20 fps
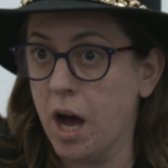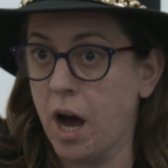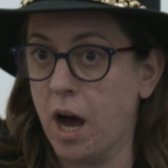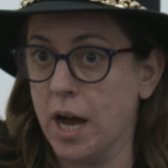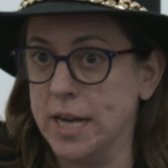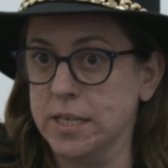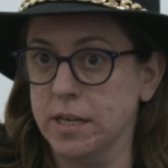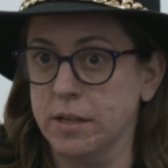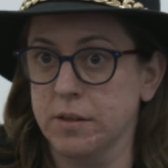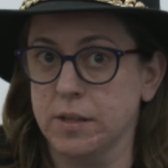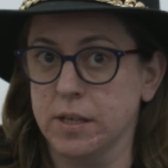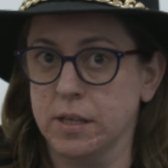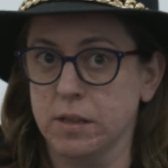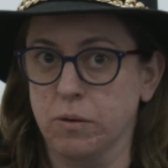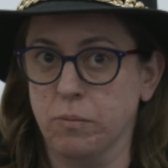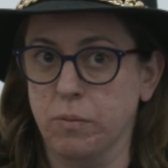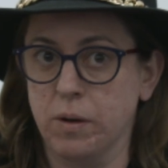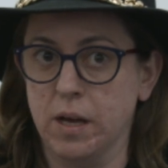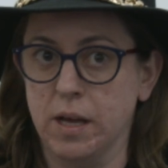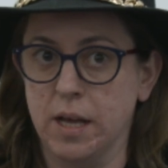I don't think
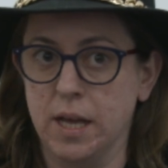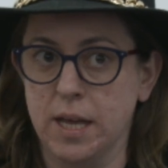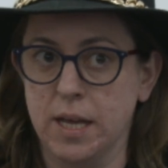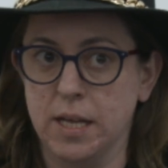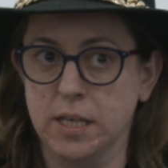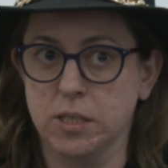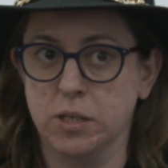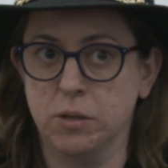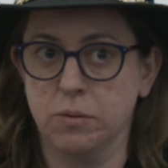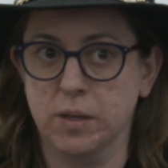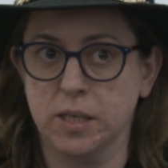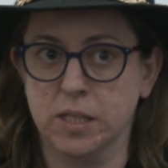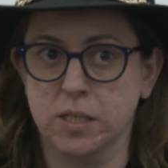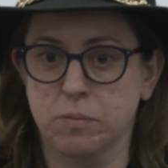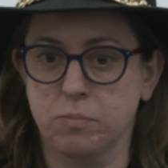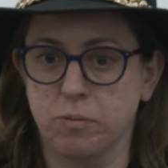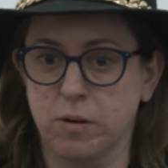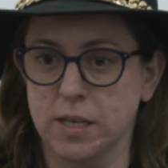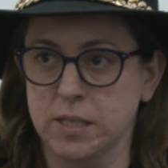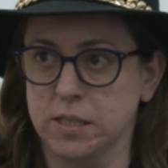that we're here to
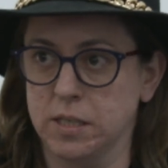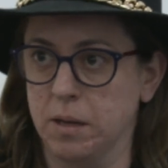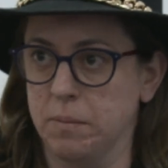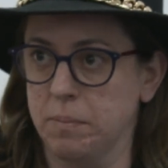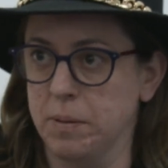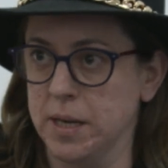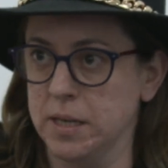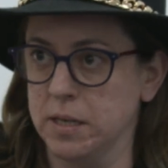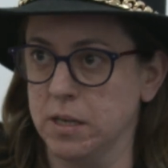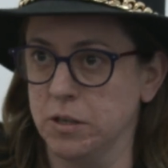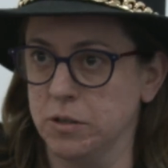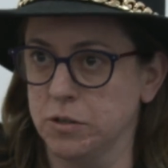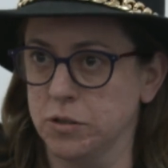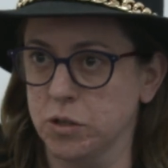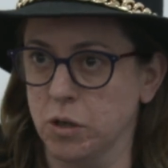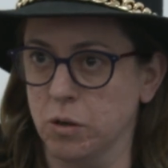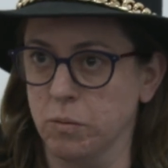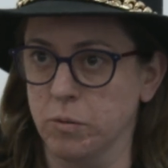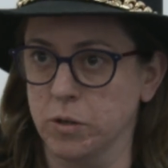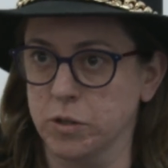express
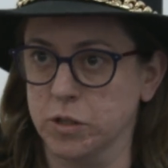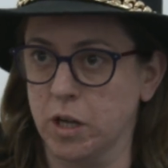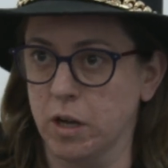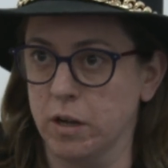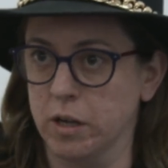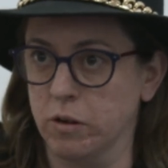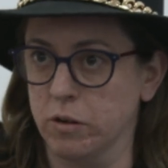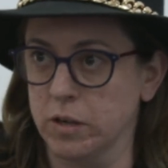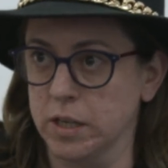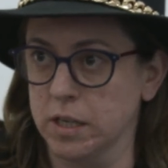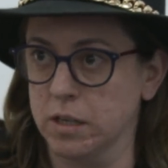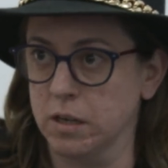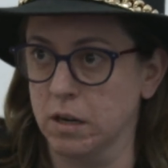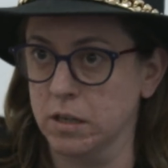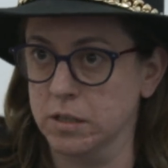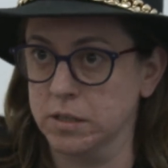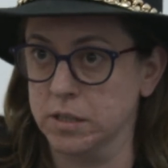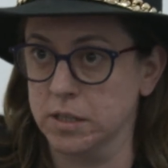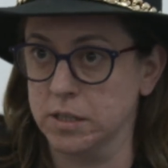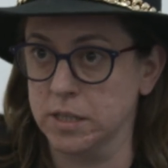opinions on what's going on in
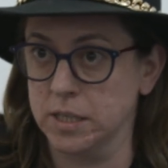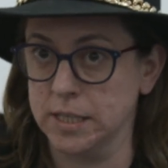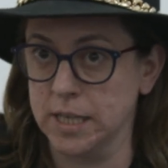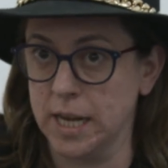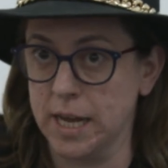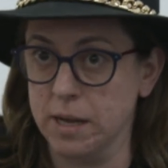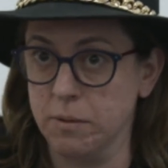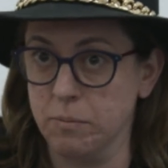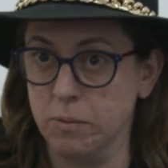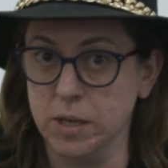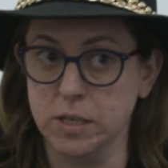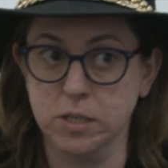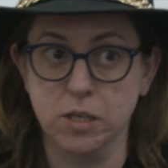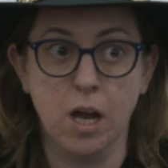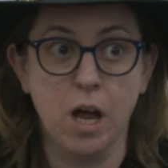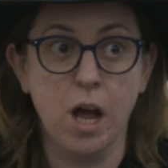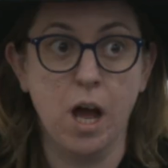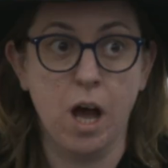Gaza today, which